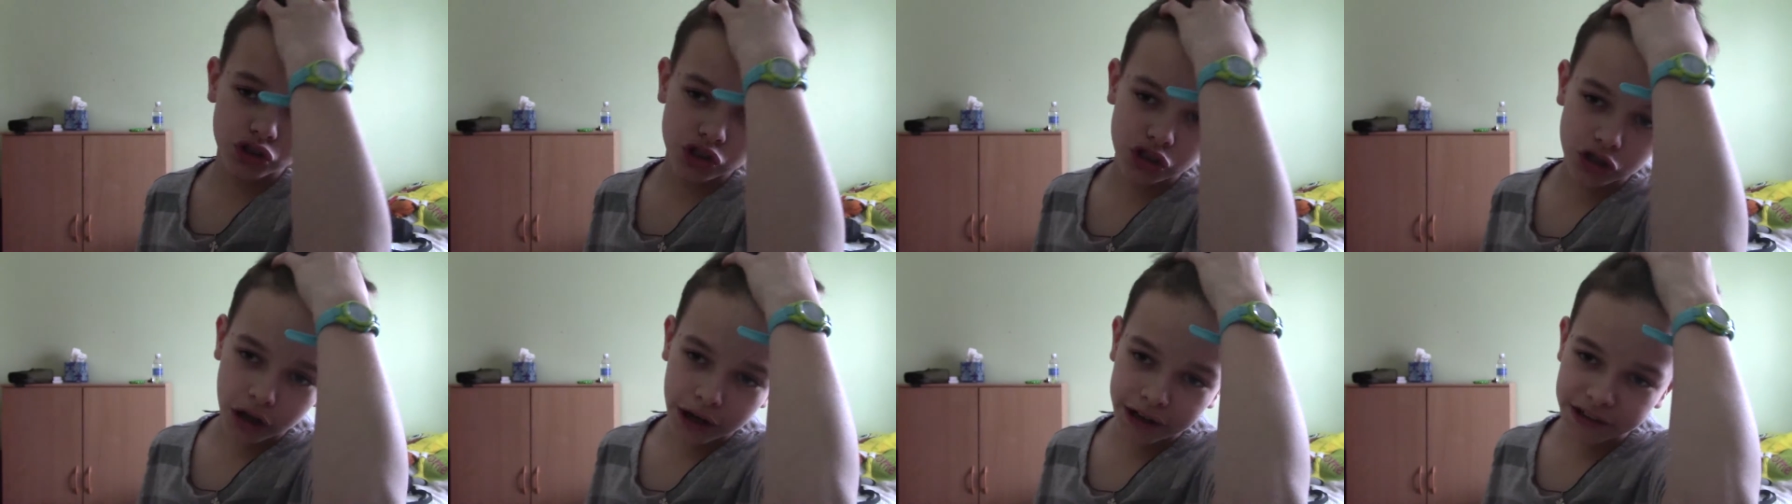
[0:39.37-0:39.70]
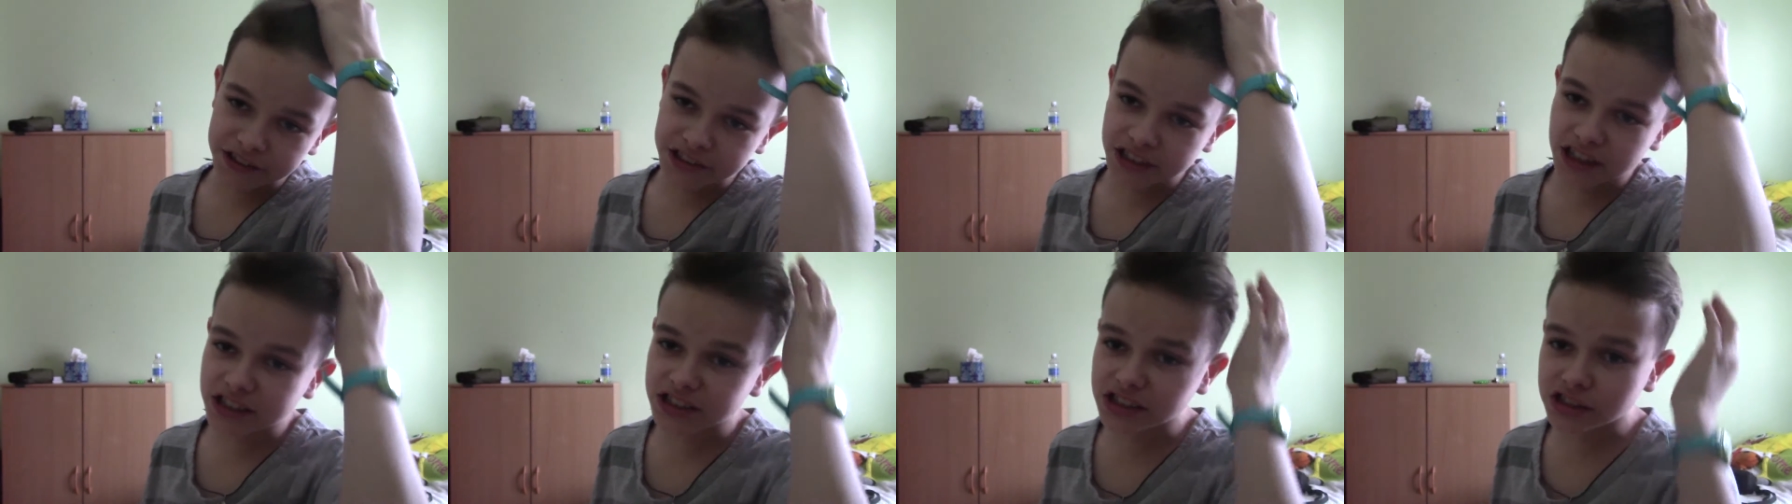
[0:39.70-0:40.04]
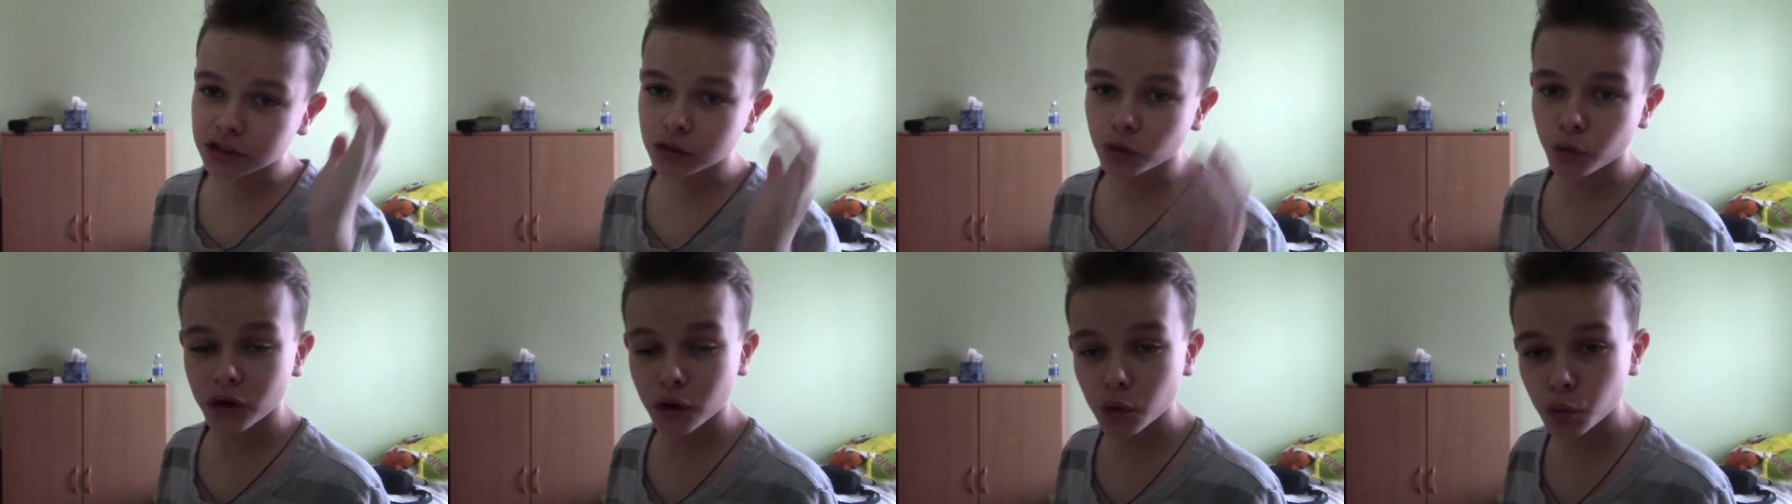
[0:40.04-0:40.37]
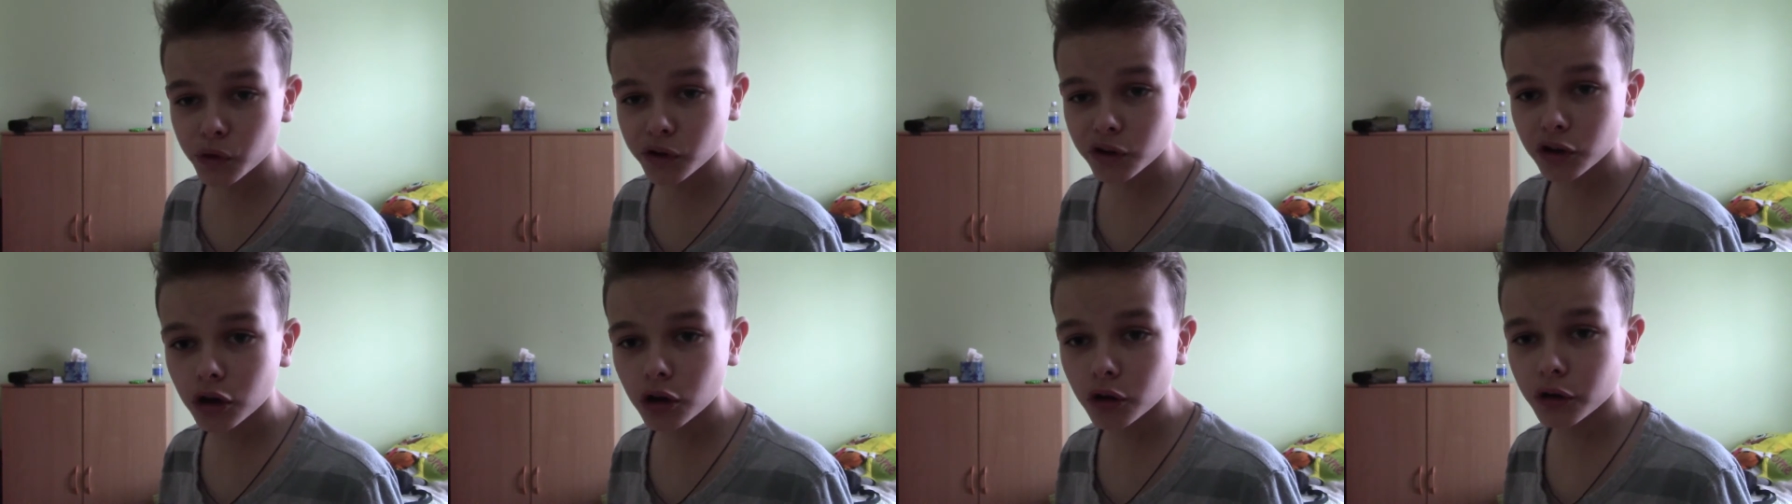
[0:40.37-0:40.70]
try guessing where
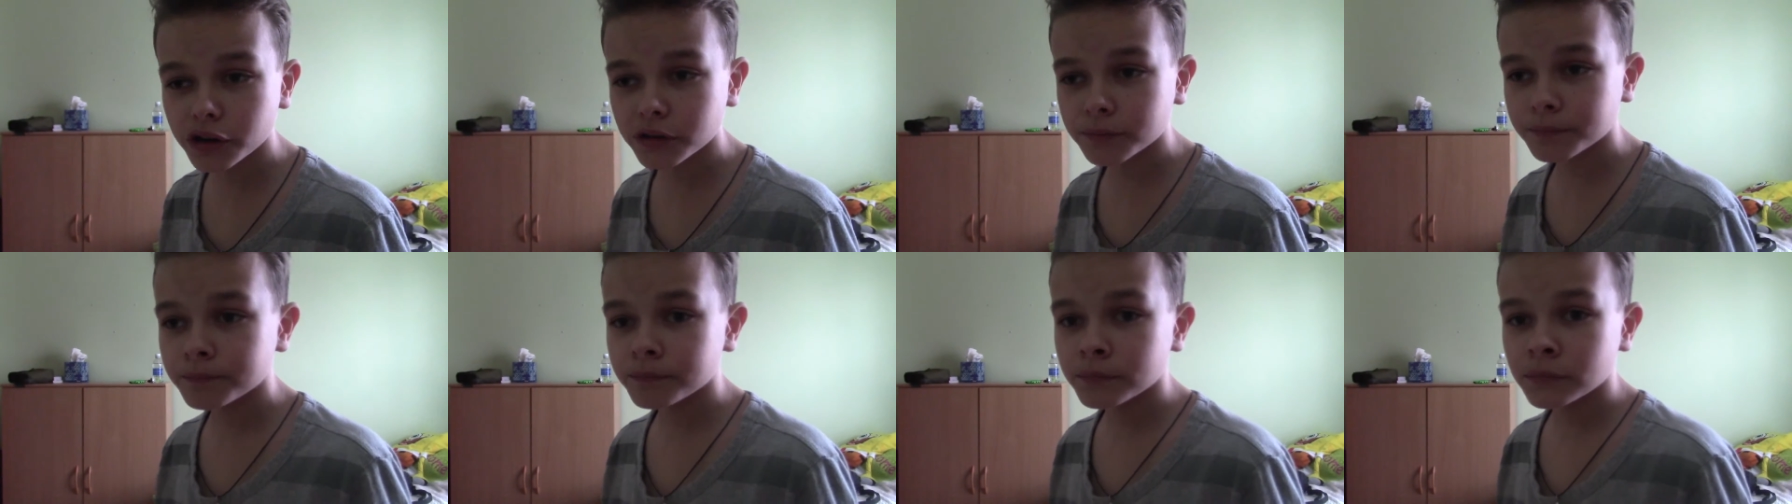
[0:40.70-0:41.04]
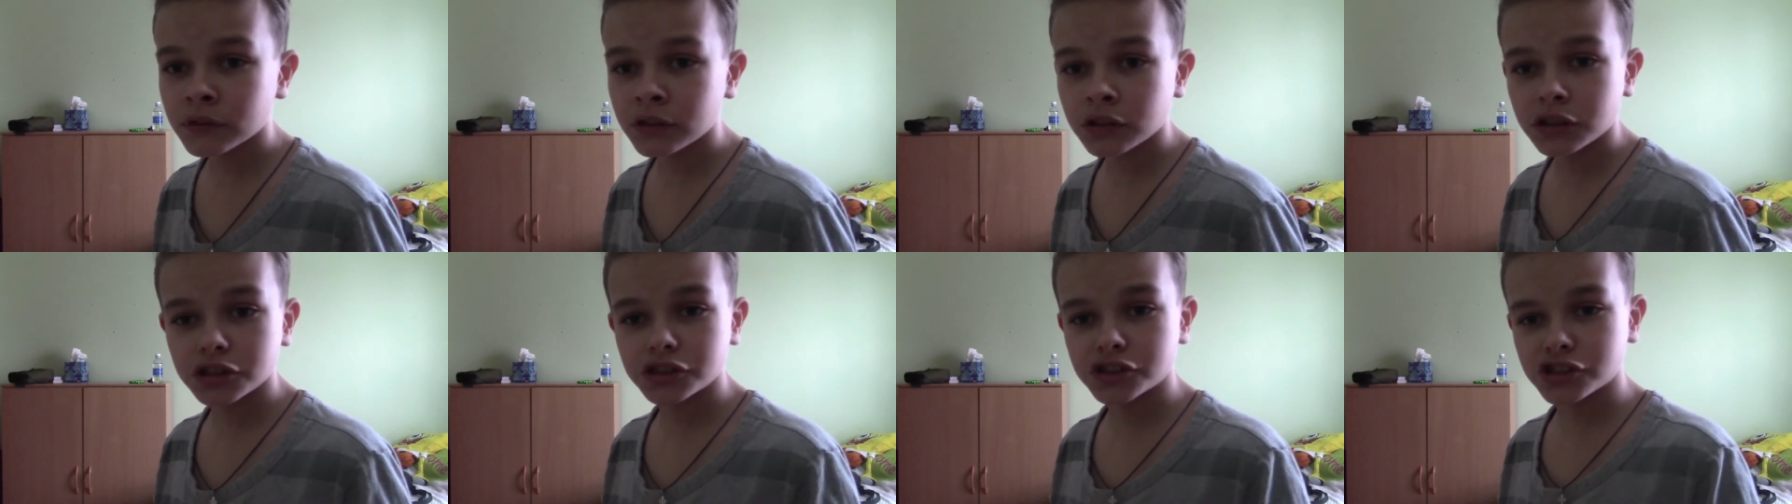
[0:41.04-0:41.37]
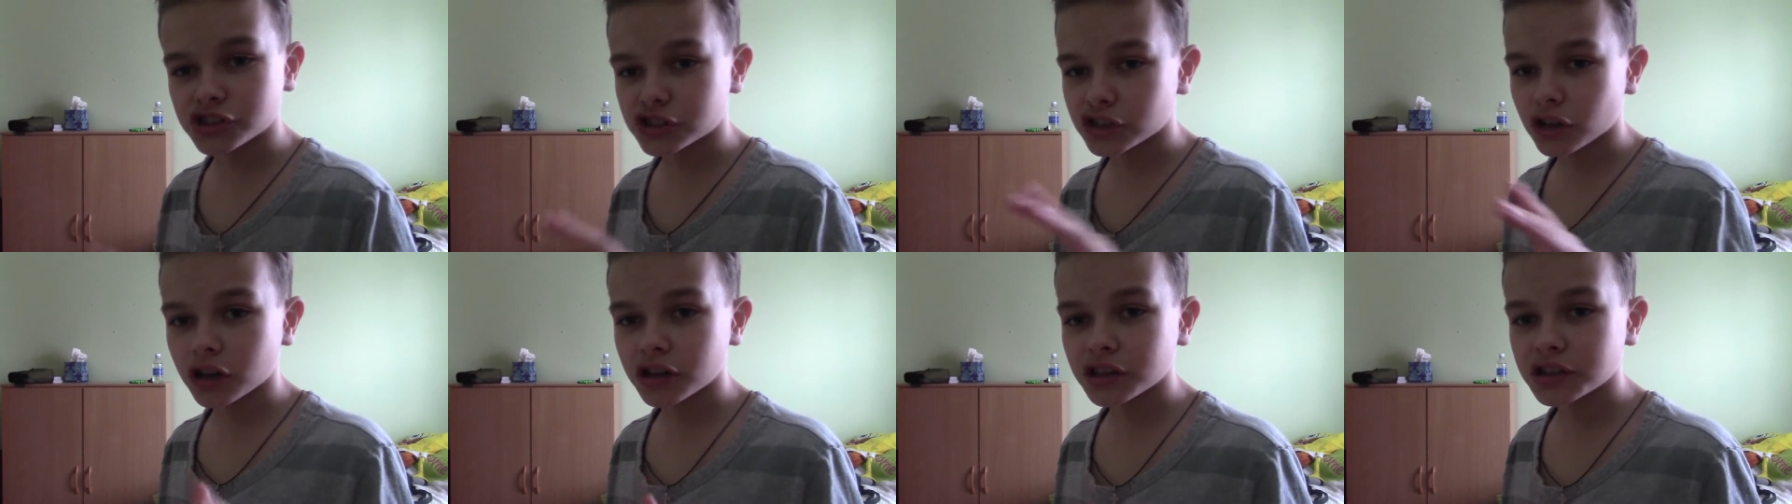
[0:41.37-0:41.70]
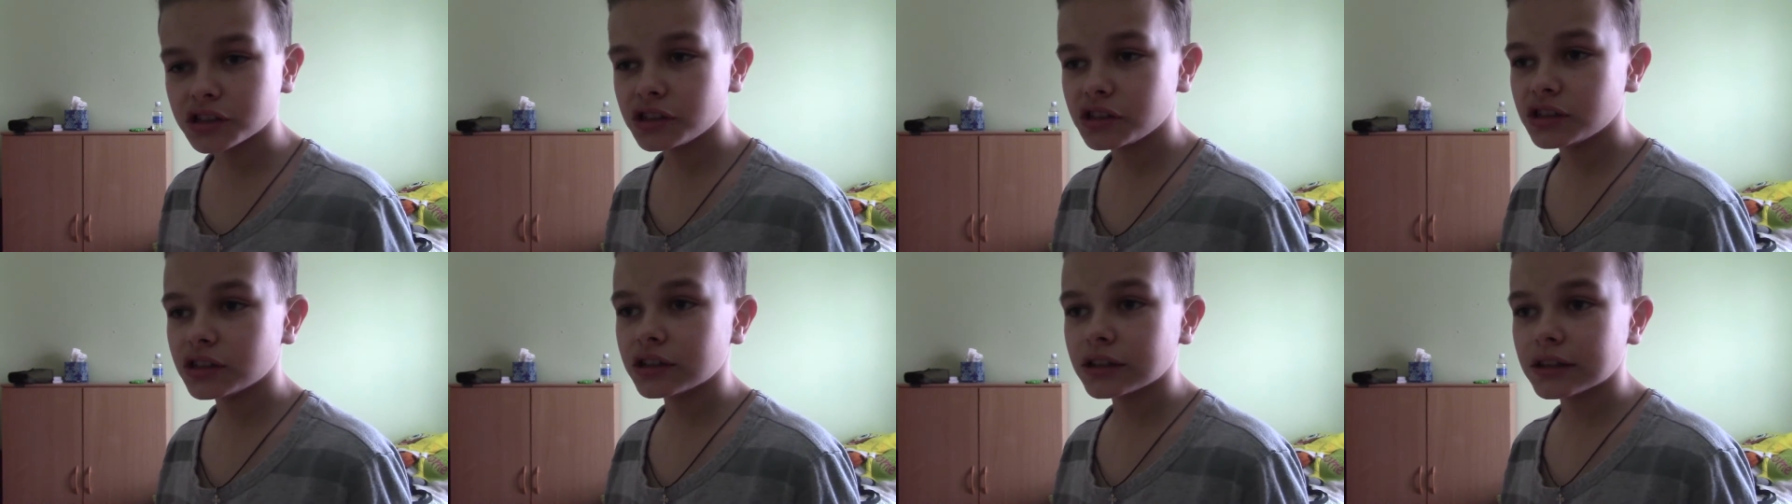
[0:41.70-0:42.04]
we're going. It's
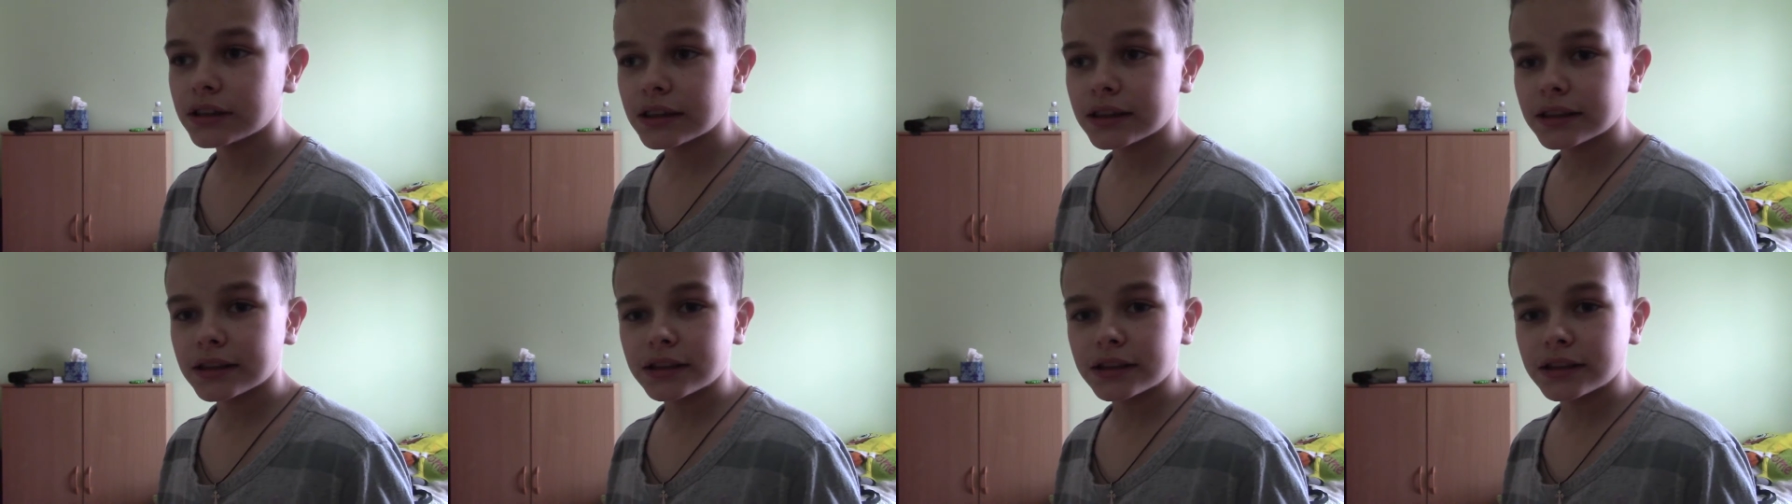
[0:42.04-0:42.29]
sunny.